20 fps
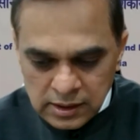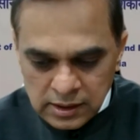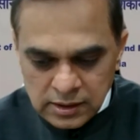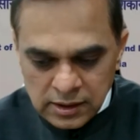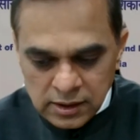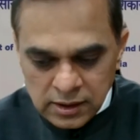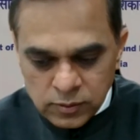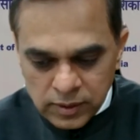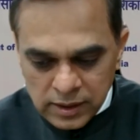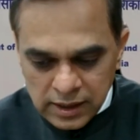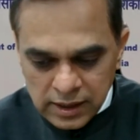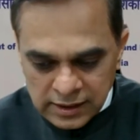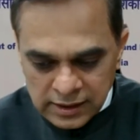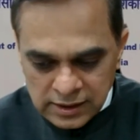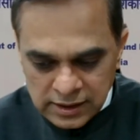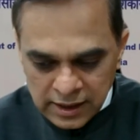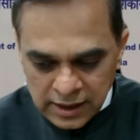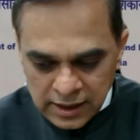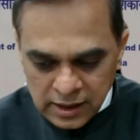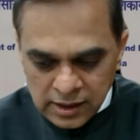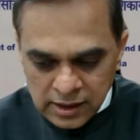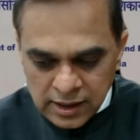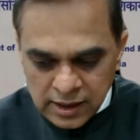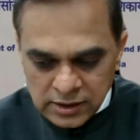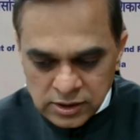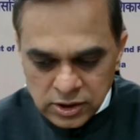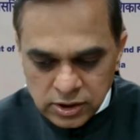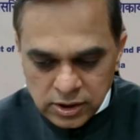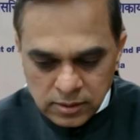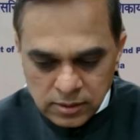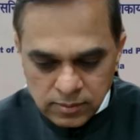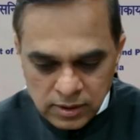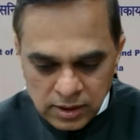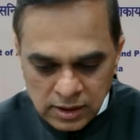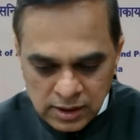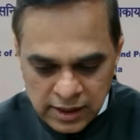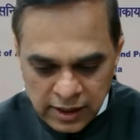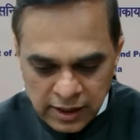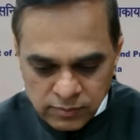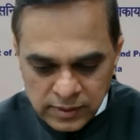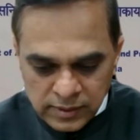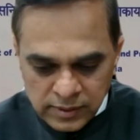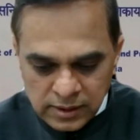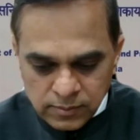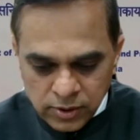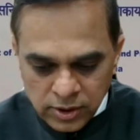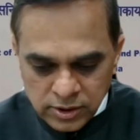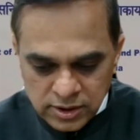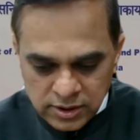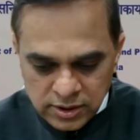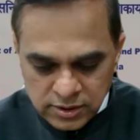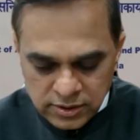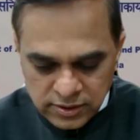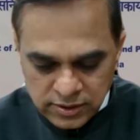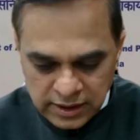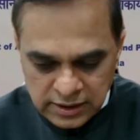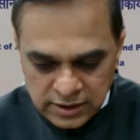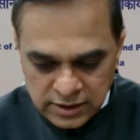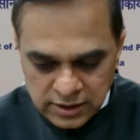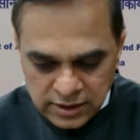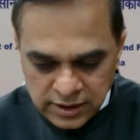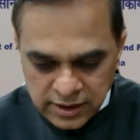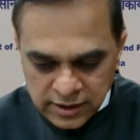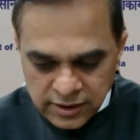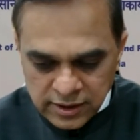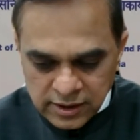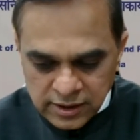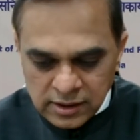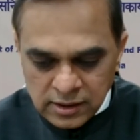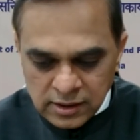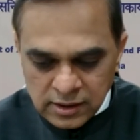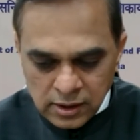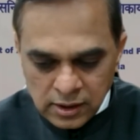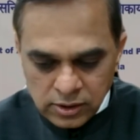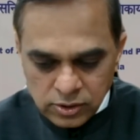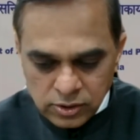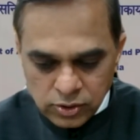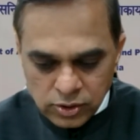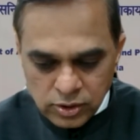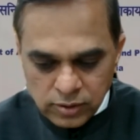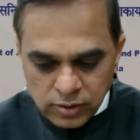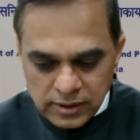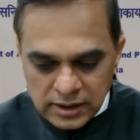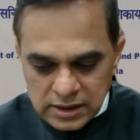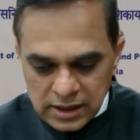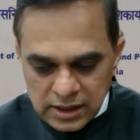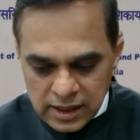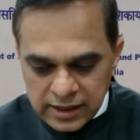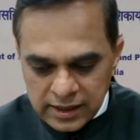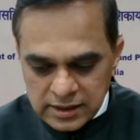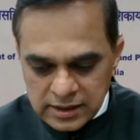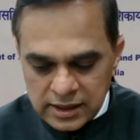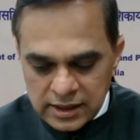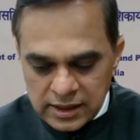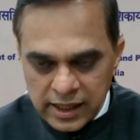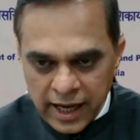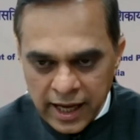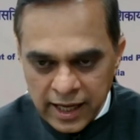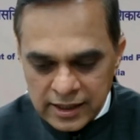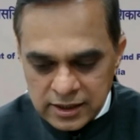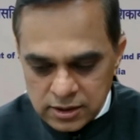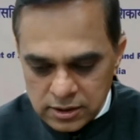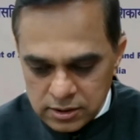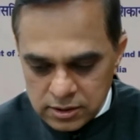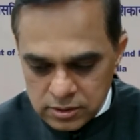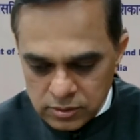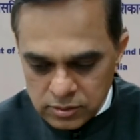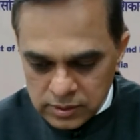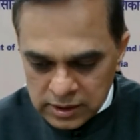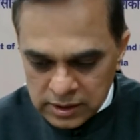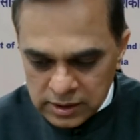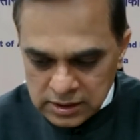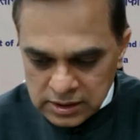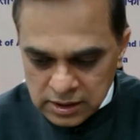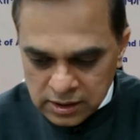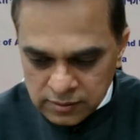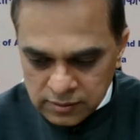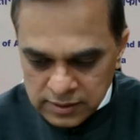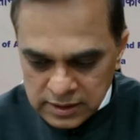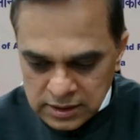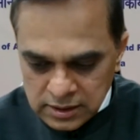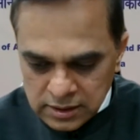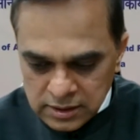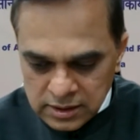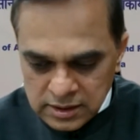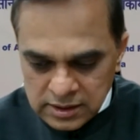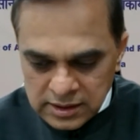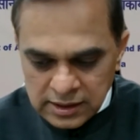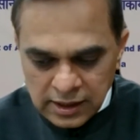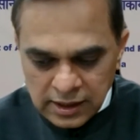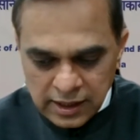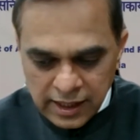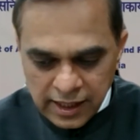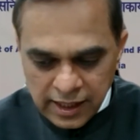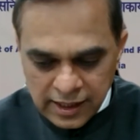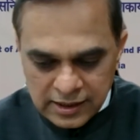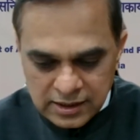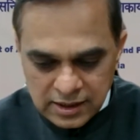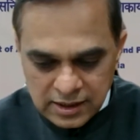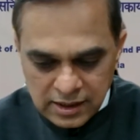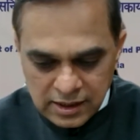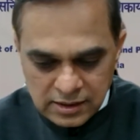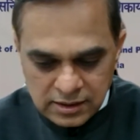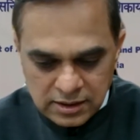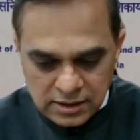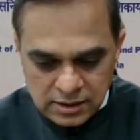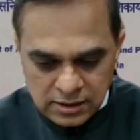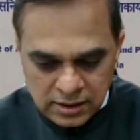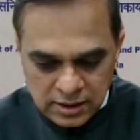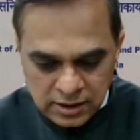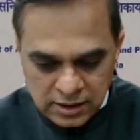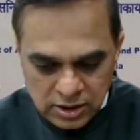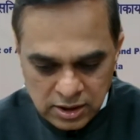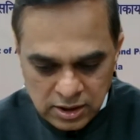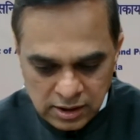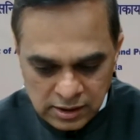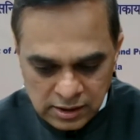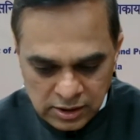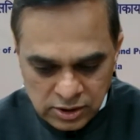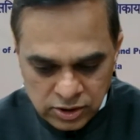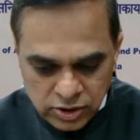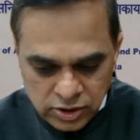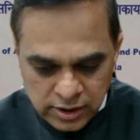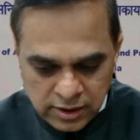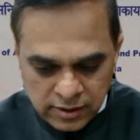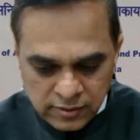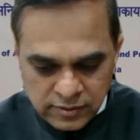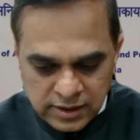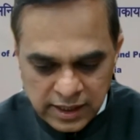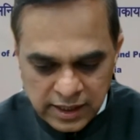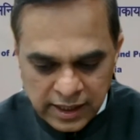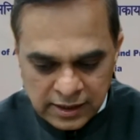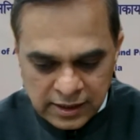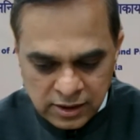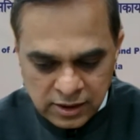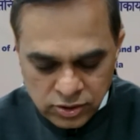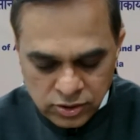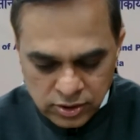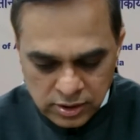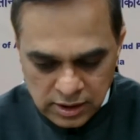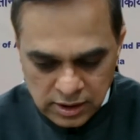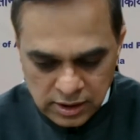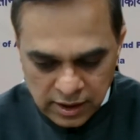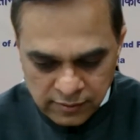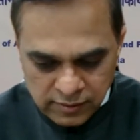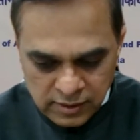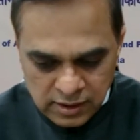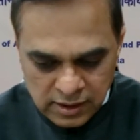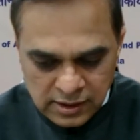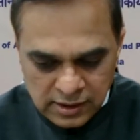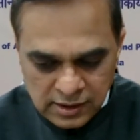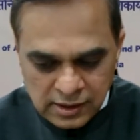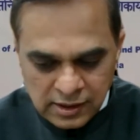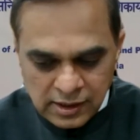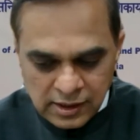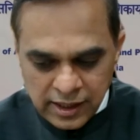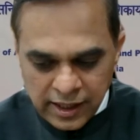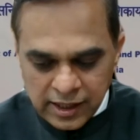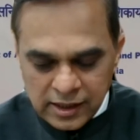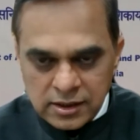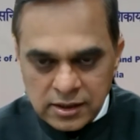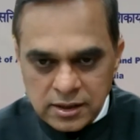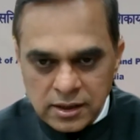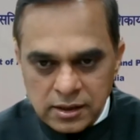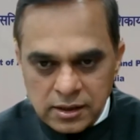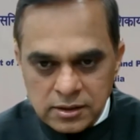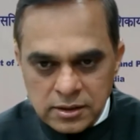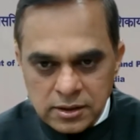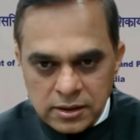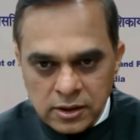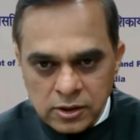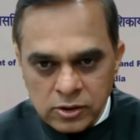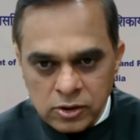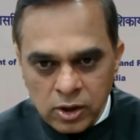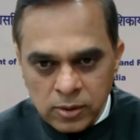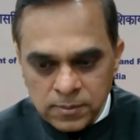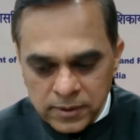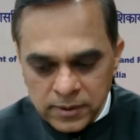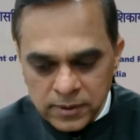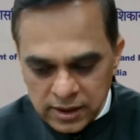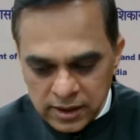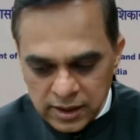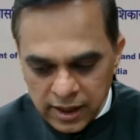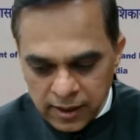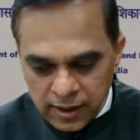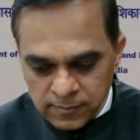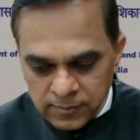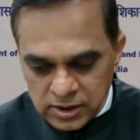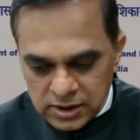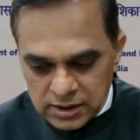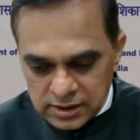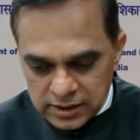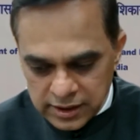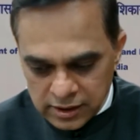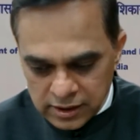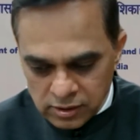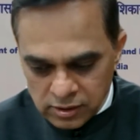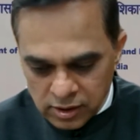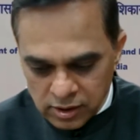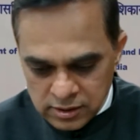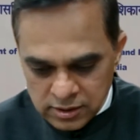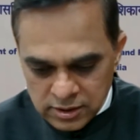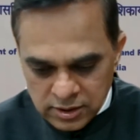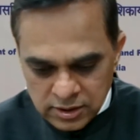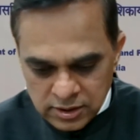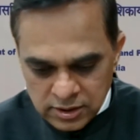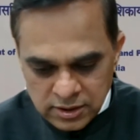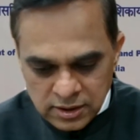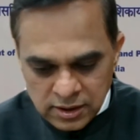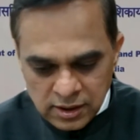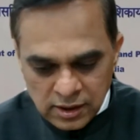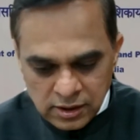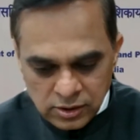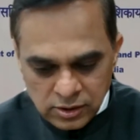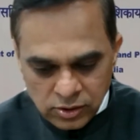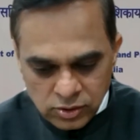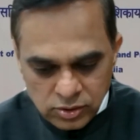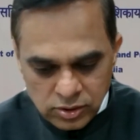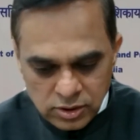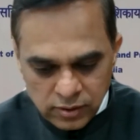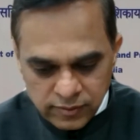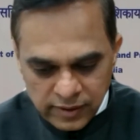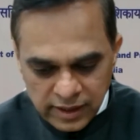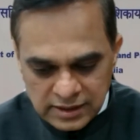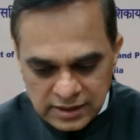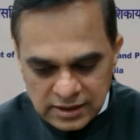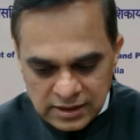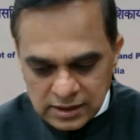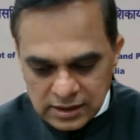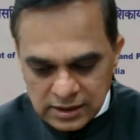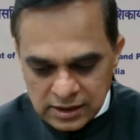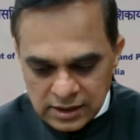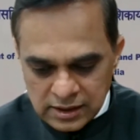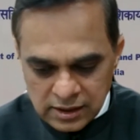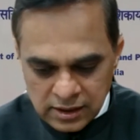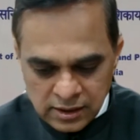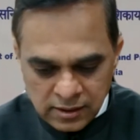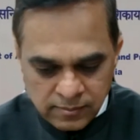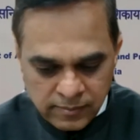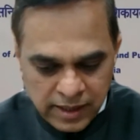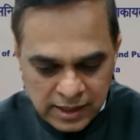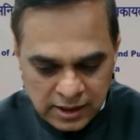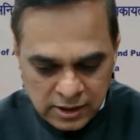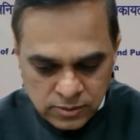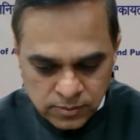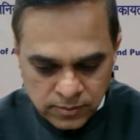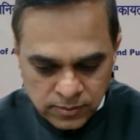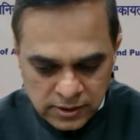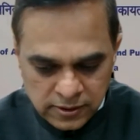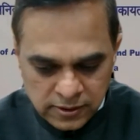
This will entail considerable government process reengineering, universalizing access to e-services, excellence in digital initiatives at district level, excellence in adopting emerging technologies, use of ICT in management.